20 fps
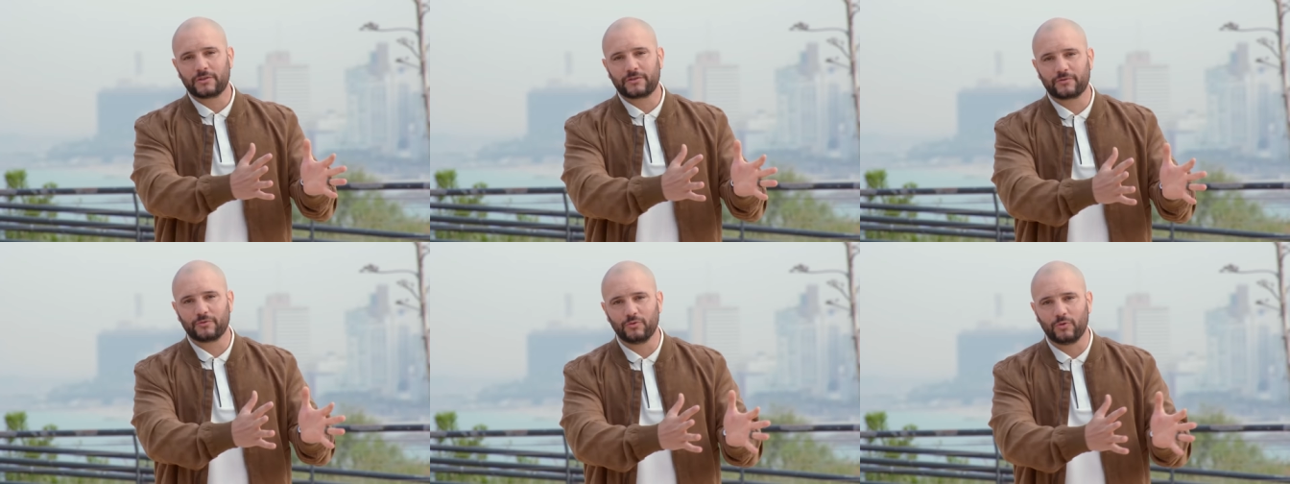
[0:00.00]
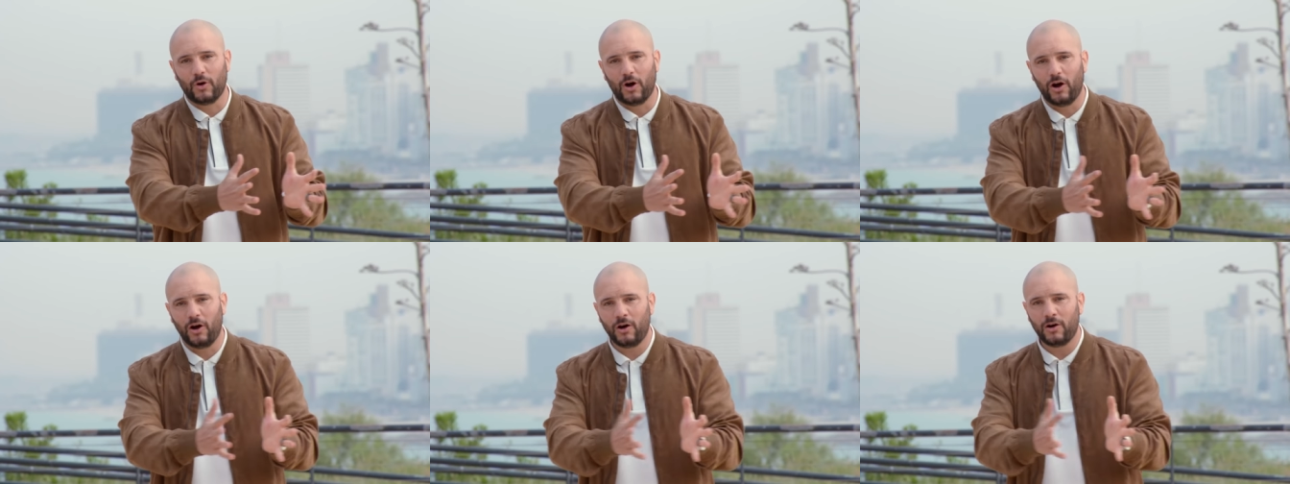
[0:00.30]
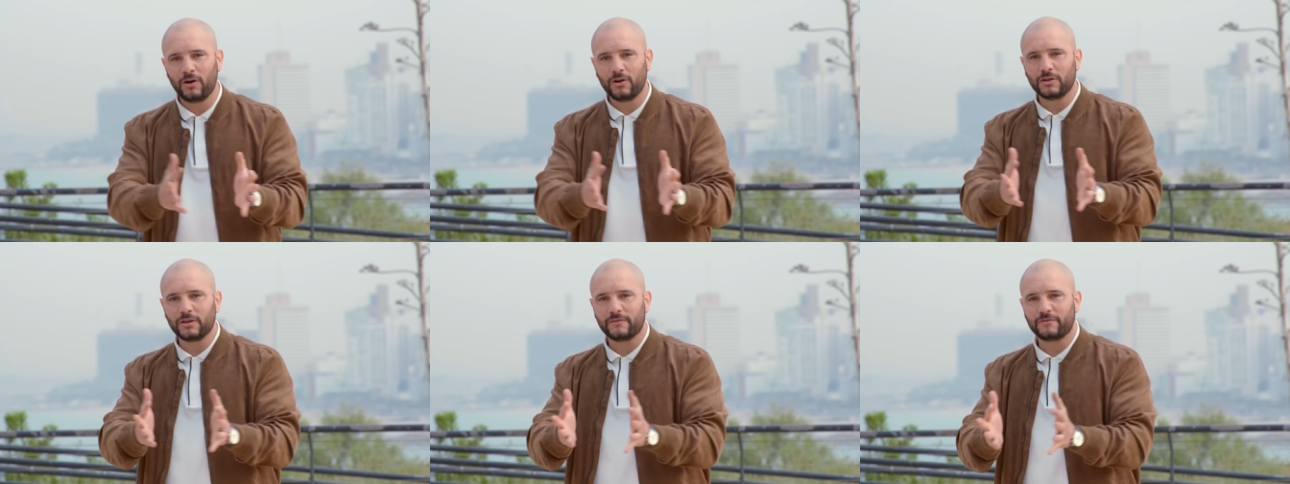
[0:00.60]
through
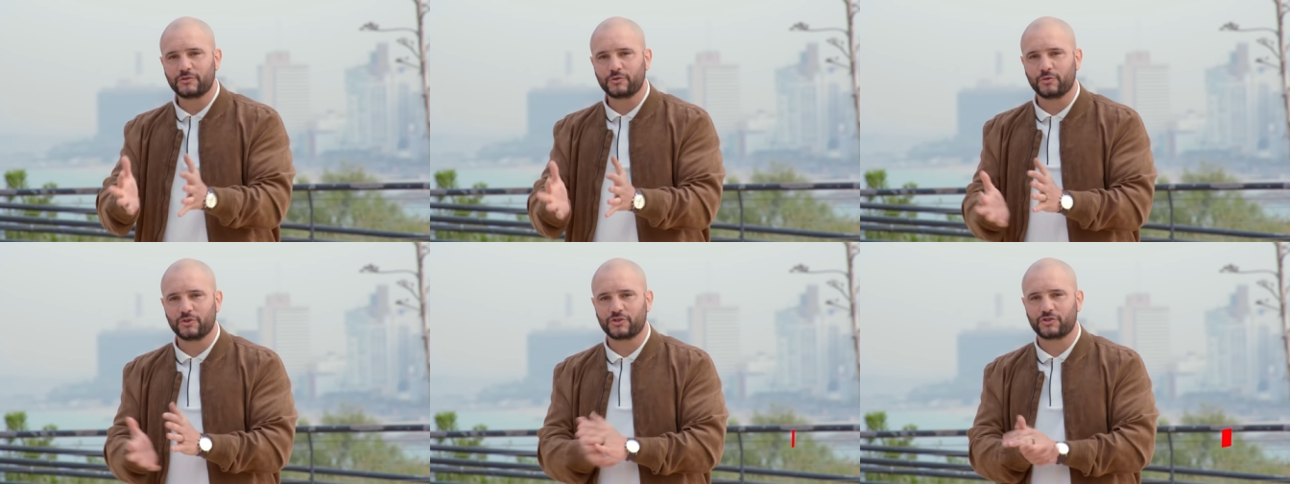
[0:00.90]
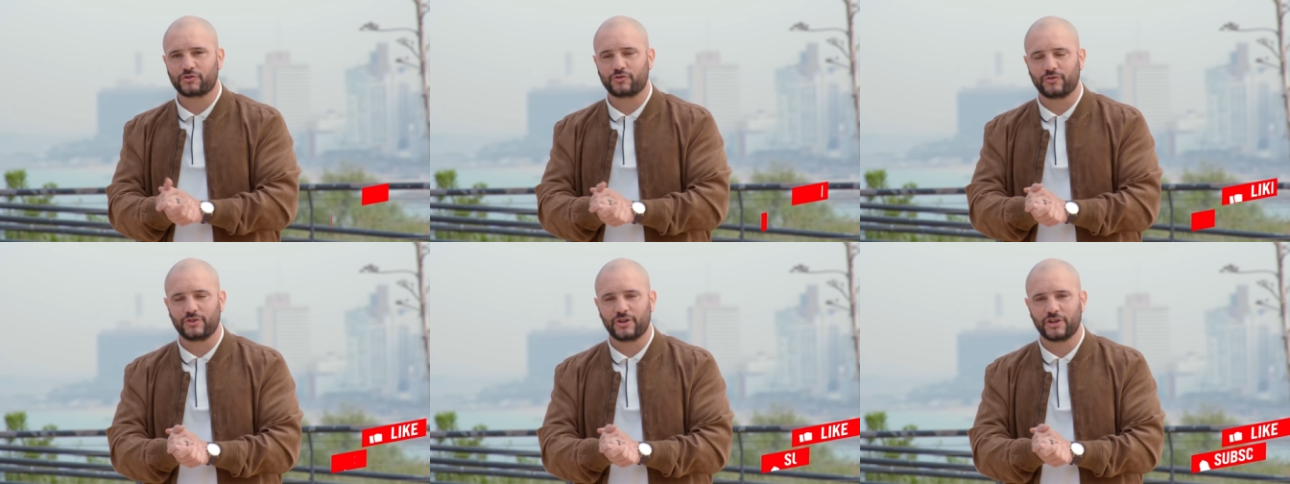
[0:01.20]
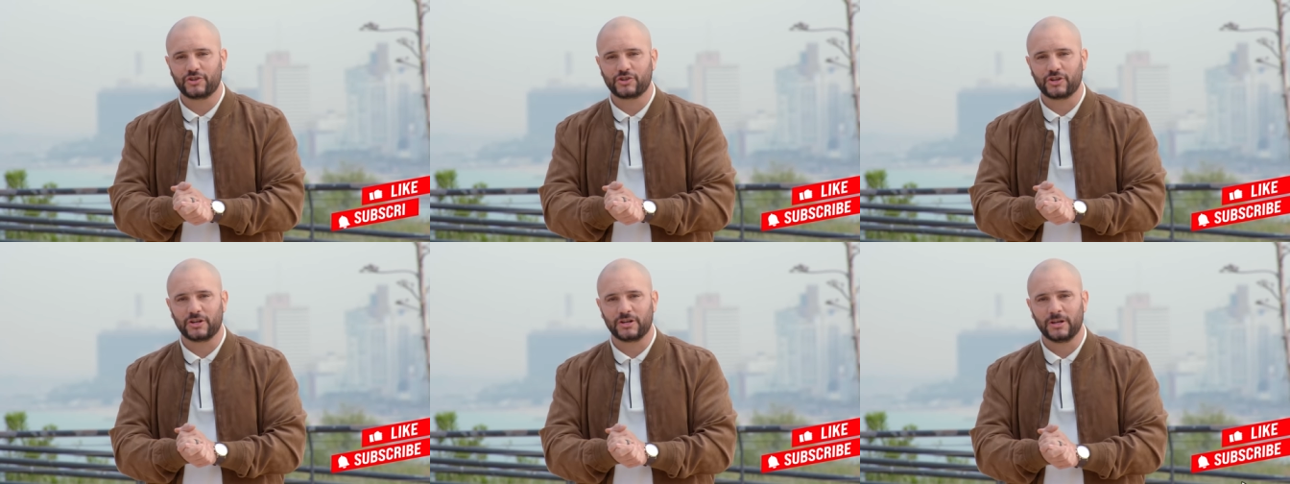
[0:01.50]
all of Jewish
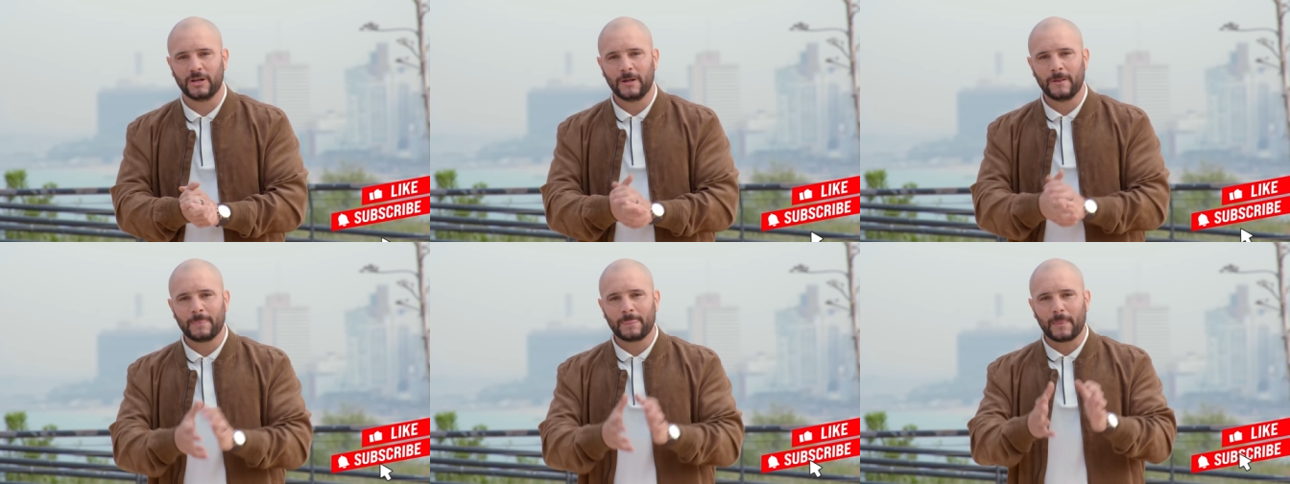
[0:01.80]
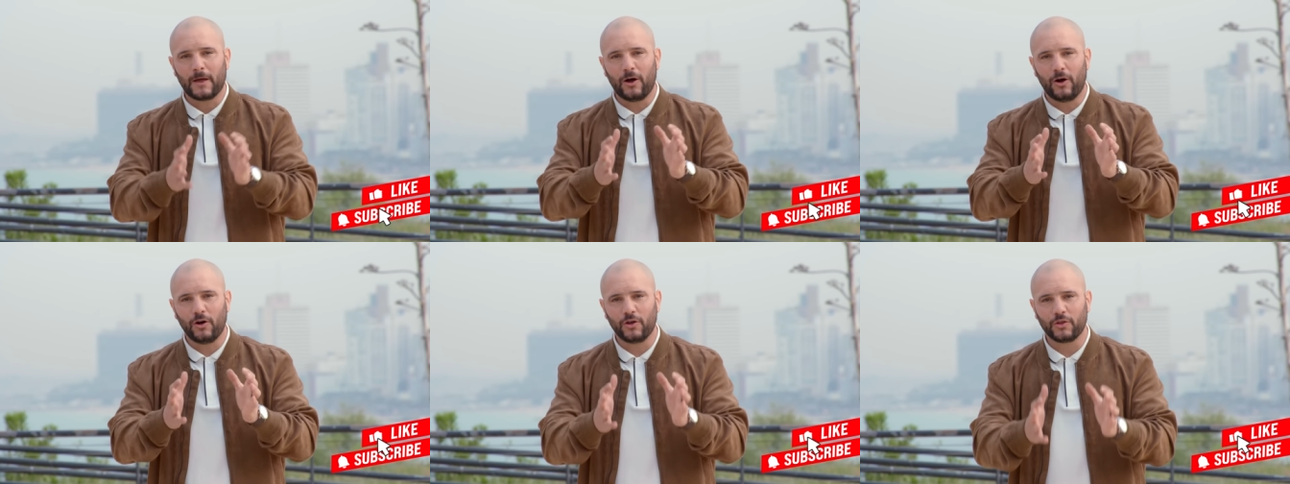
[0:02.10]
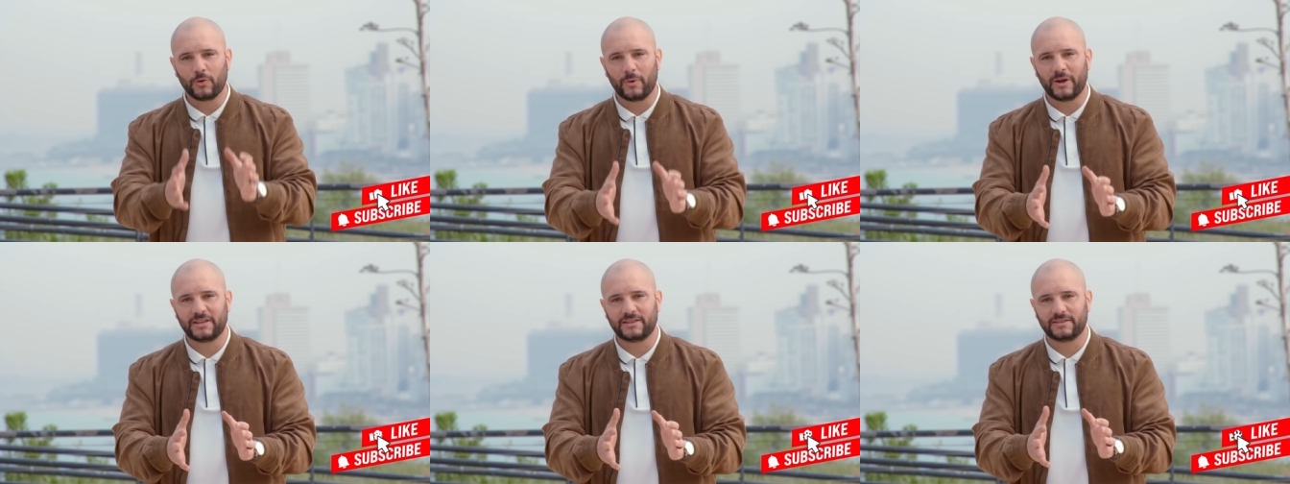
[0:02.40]
tradition all
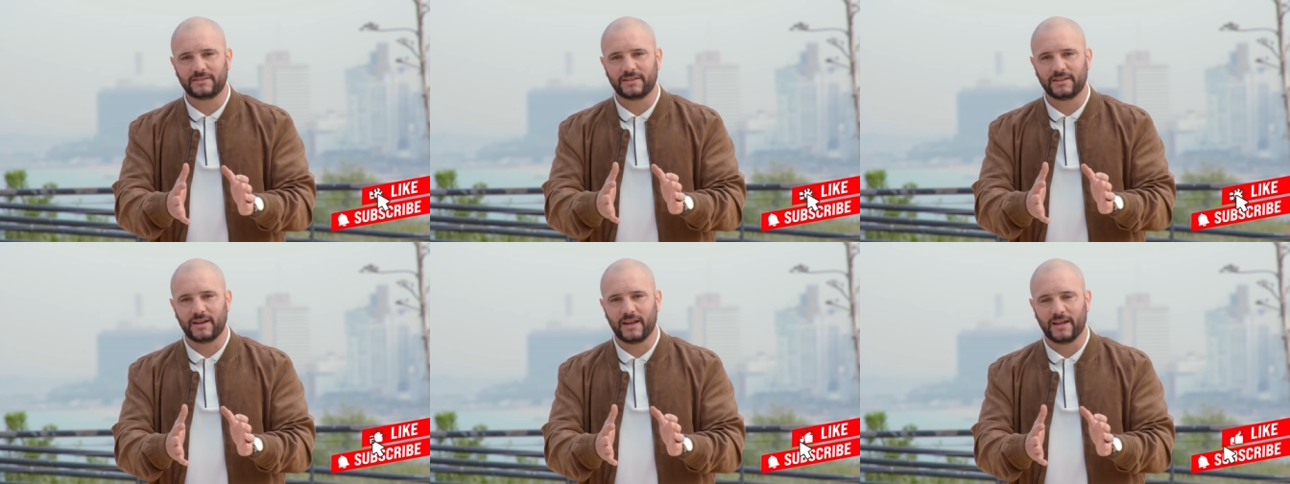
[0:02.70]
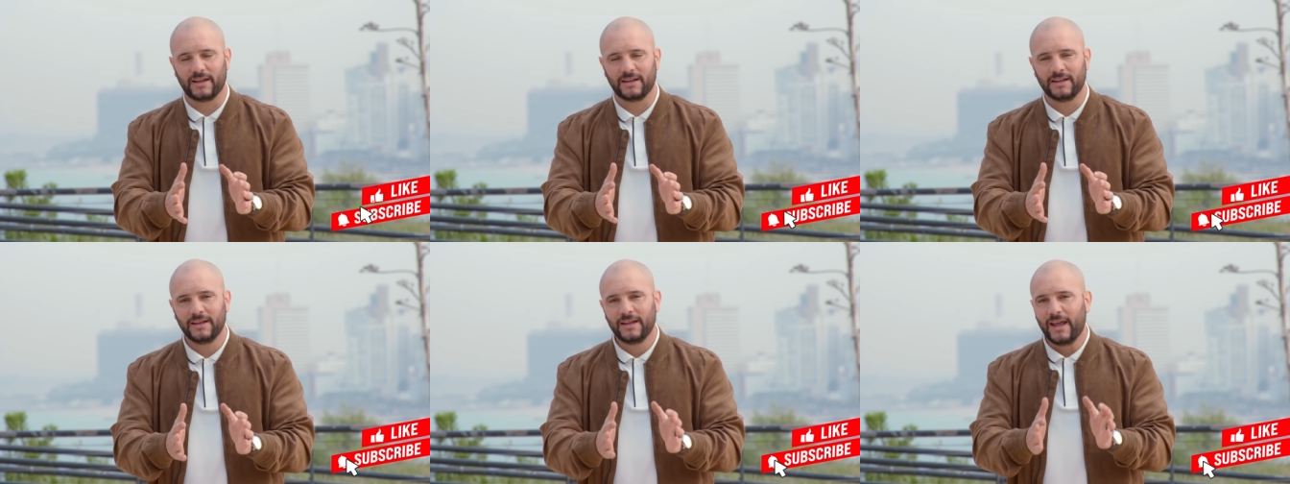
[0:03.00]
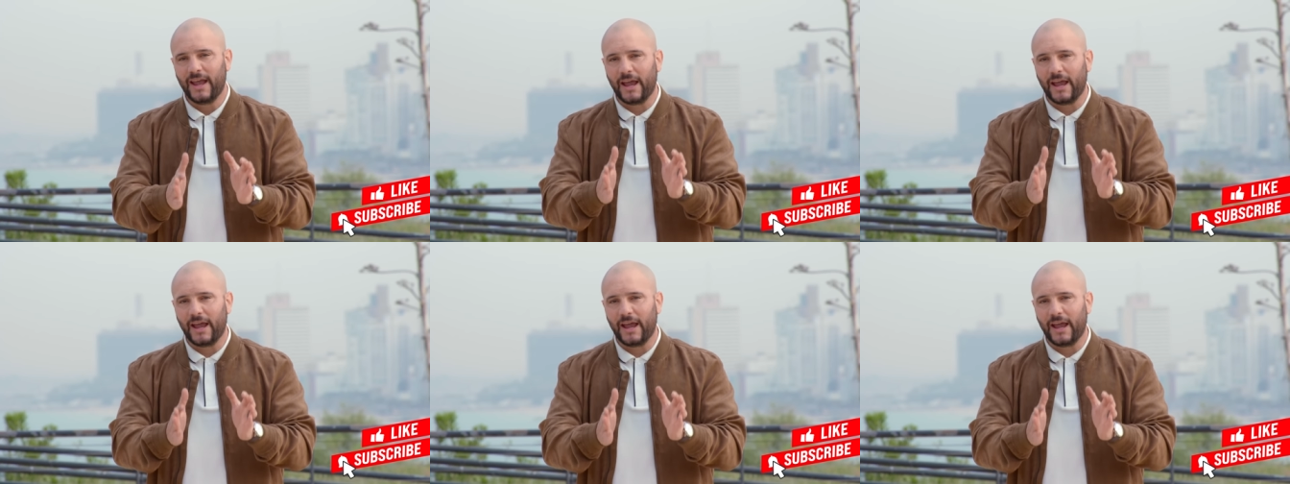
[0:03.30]
the way to today.